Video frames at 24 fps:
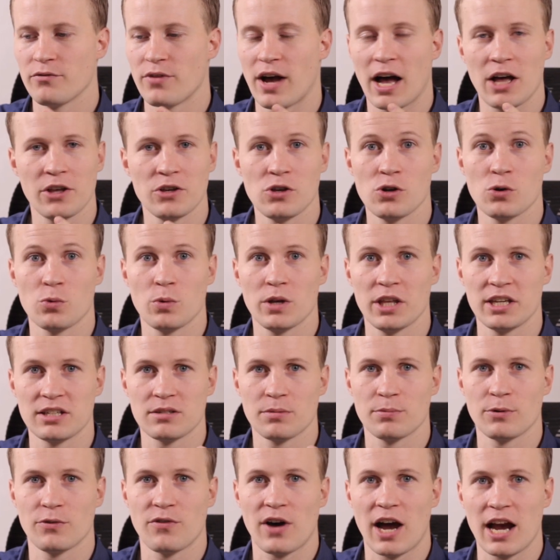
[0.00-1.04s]
value you're willing
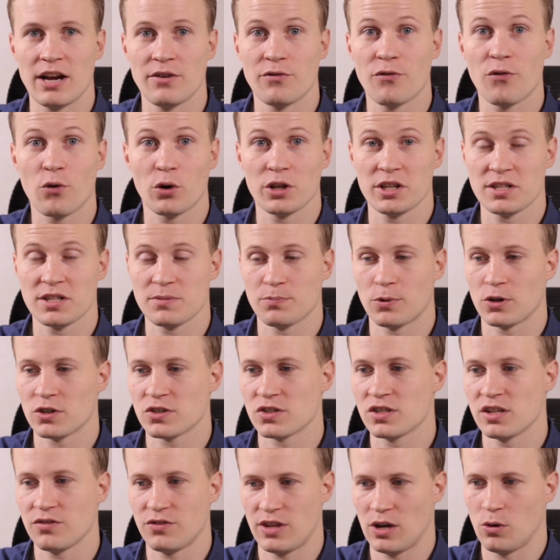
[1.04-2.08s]
to provide for this
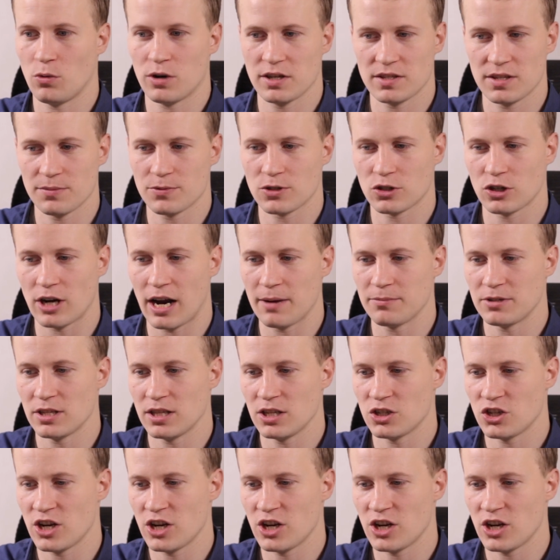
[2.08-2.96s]
person if they want to subscribe to the